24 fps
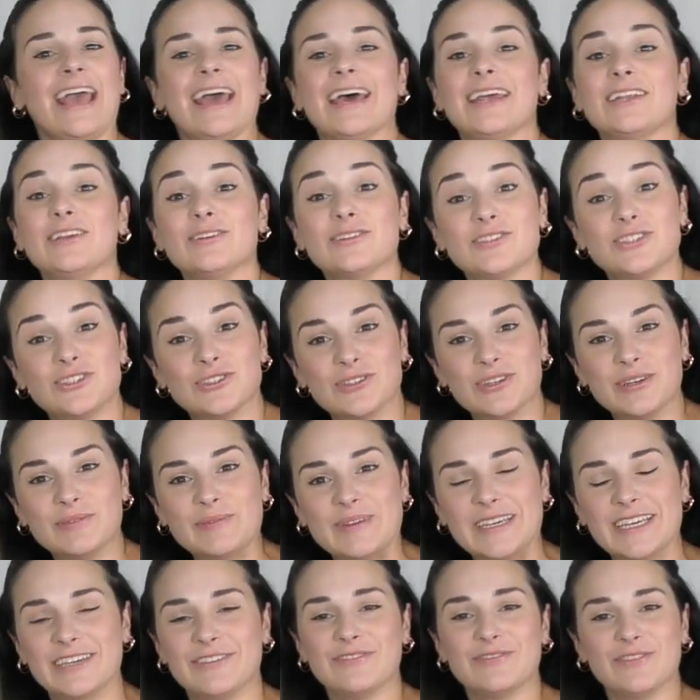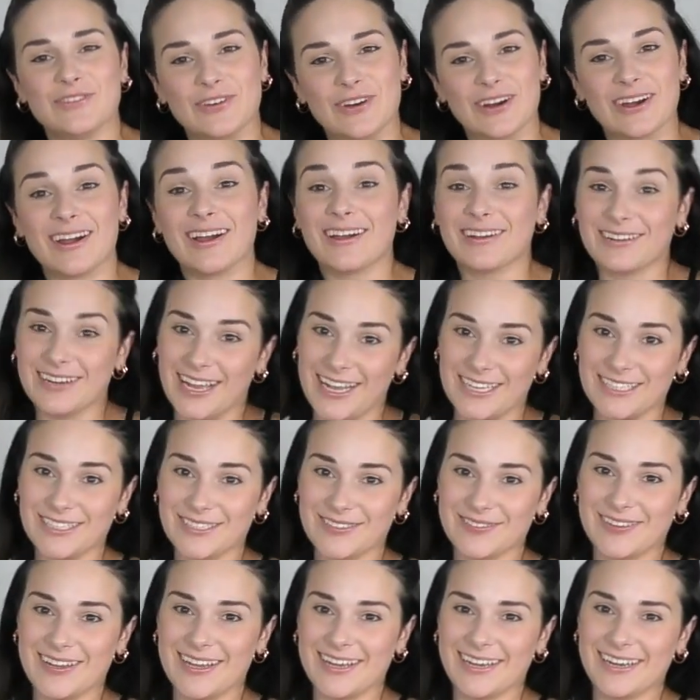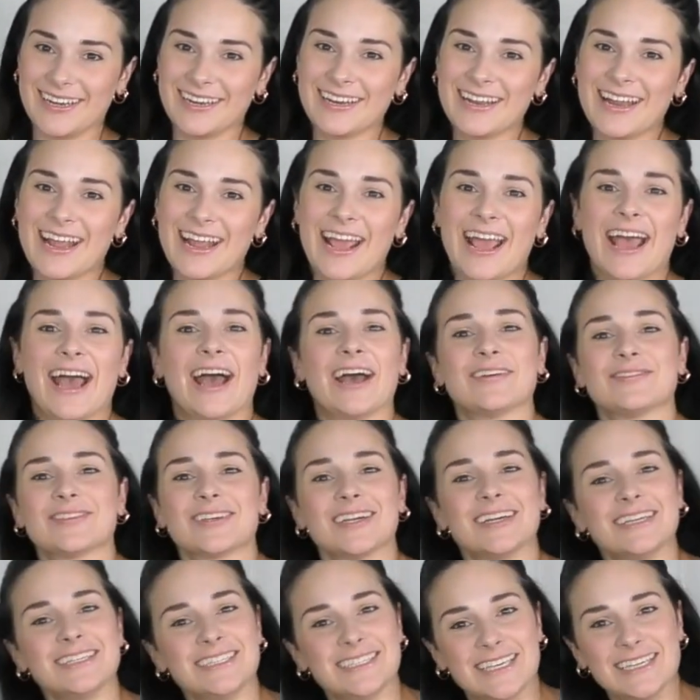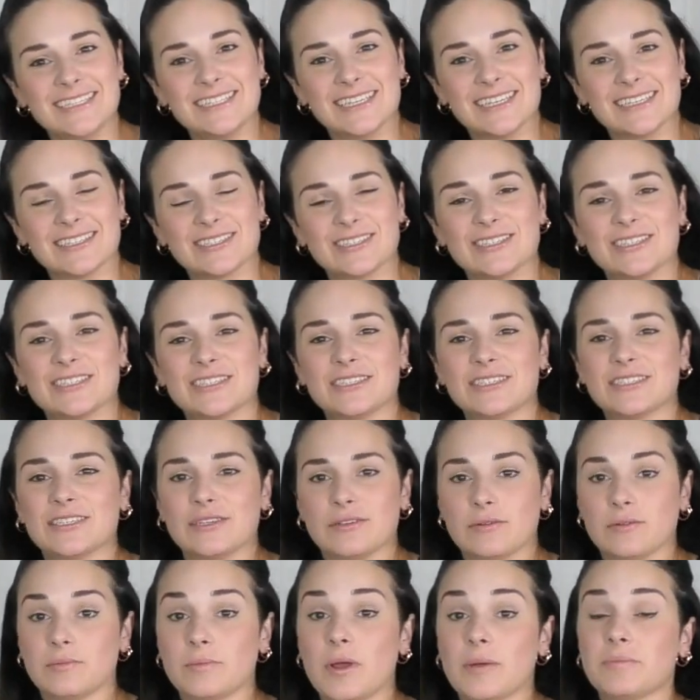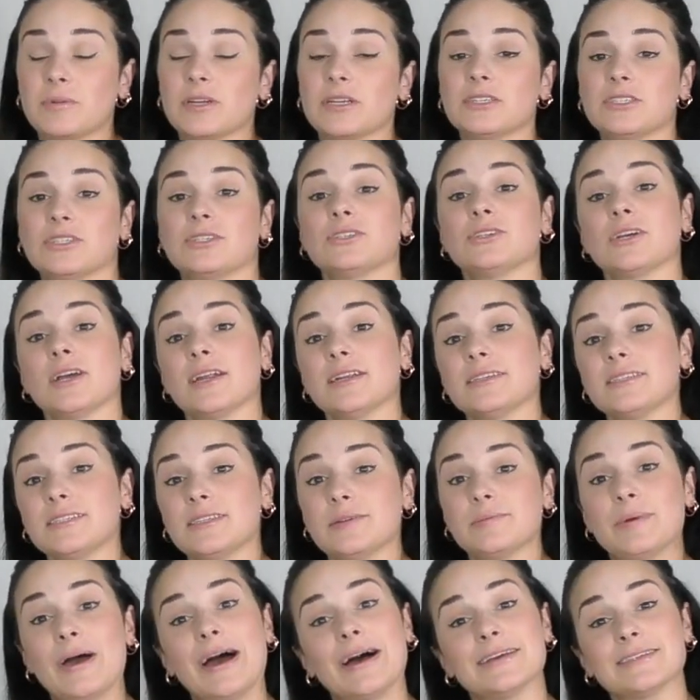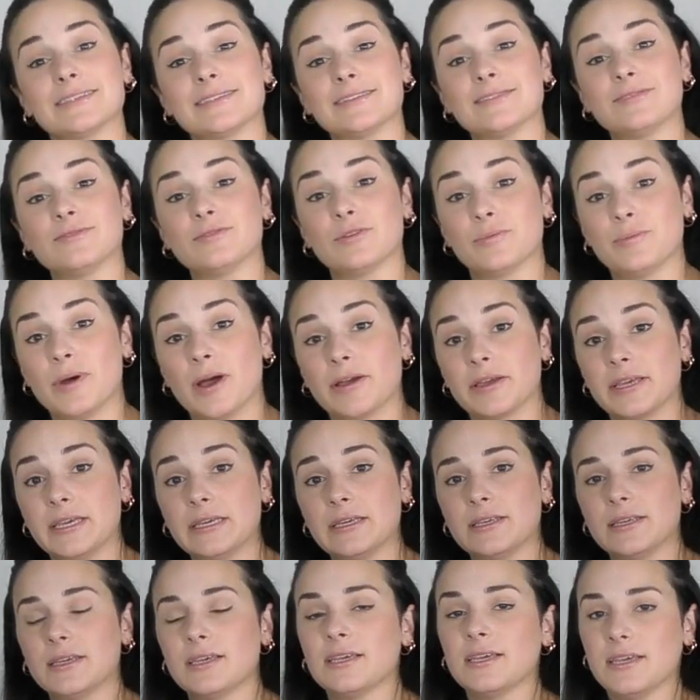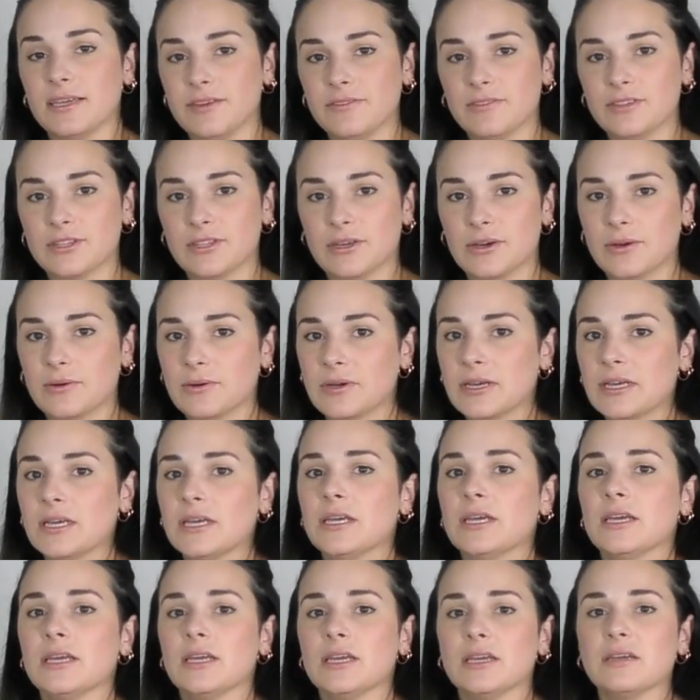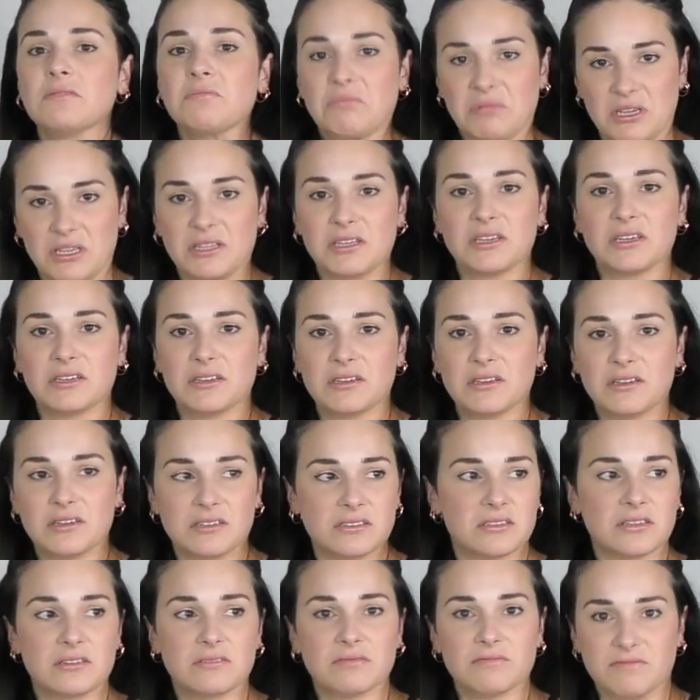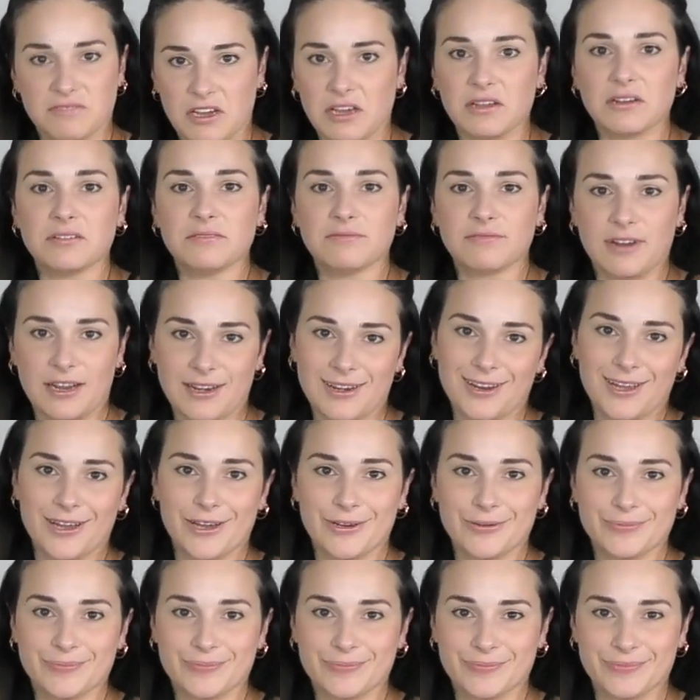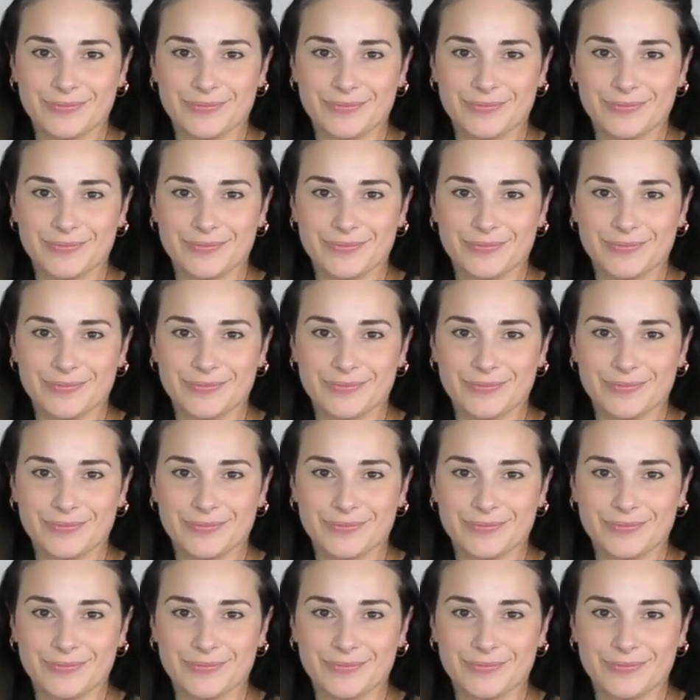and you'll join me for our next one. Have a great day, dancers, and remember to try to stay positive about healing even though it really isn't fun right now.